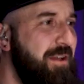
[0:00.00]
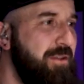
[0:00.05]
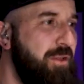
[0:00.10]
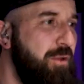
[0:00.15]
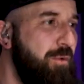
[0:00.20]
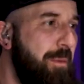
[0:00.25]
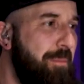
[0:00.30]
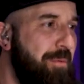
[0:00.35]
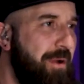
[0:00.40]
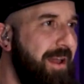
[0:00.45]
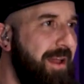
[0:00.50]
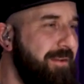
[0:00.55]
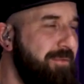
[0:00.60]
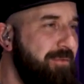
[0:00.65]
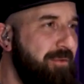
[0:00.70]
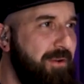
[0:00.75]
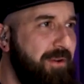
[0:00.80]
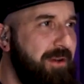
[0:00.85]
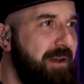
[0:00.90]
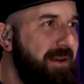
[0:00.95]
of selling you a
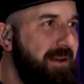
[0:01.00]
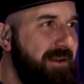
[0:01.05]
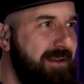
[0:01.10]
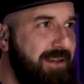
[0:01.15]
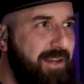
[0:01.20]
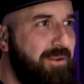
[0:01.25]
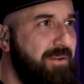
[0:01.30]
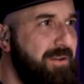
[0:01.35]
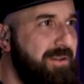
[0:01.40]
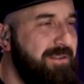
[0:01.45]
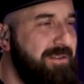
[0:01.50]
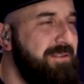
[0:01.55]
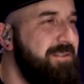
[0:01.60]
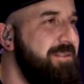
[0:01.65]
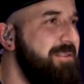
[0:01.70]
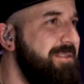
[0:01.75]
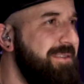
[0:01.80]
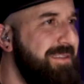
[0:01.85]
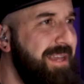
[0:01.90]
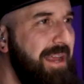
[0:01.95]
product for, you
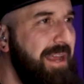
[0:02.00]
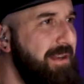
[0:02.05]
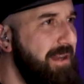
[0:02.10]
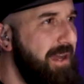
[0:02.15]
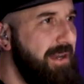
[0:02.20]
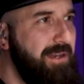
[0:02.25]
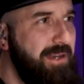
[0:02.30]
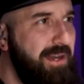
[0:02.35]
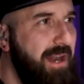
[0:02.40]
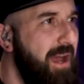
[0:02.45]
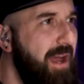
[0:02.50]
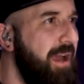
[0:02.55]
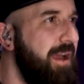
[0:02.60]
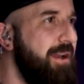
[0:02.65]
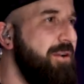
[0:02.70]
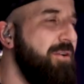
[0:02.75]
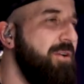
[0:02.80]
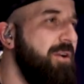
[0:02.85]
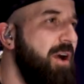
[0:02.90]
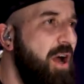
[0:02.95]
know,
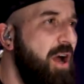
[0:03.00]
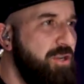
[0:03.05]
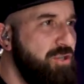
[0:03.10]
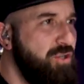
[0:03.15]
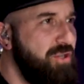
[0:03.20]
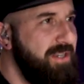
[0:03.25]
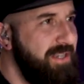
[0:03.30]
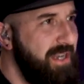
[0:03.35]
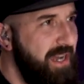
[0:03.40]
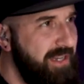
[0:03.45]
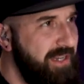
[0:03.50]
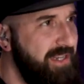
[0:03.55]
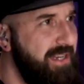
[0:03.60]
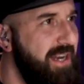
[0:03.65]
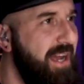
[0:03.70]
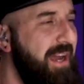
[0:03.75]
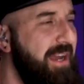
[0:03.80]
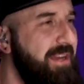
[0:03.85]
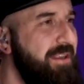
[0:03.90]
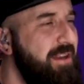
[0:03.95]
10.99 or
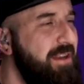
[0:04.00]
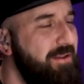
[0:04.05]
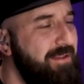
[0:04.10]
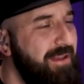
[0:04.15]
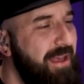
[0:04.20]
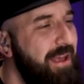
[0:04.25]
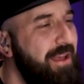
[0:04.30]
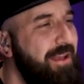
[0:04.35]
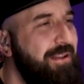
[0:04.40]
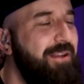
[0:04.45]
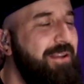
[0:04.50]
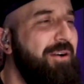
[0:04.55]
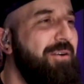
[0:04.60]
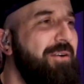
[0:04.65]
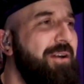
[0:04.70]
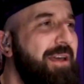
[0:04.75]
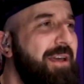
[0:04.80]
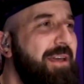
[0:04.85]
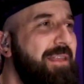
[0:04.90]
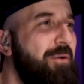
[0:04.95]
199.
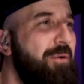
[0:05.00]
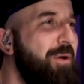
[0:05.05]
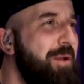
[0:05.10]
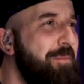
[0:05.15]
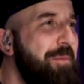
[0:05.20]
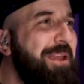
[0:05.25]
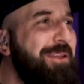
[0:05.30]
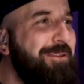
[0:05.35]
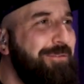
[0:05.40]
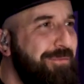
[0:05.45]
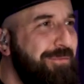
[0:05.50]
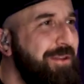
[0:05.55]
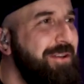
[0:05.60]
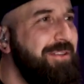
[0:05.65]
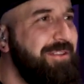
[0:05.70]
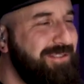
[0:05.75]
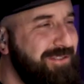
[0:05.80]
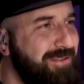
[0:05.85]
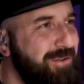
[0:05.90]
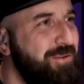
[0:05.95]
no, they want to make
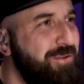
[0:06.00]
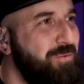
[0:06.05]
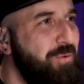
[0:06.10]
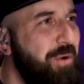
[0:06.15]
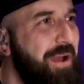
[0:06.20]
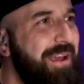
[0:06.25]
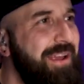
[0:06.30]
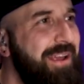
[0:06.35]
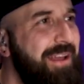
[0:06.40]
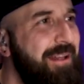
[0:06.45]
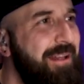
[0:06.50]
you feel a certain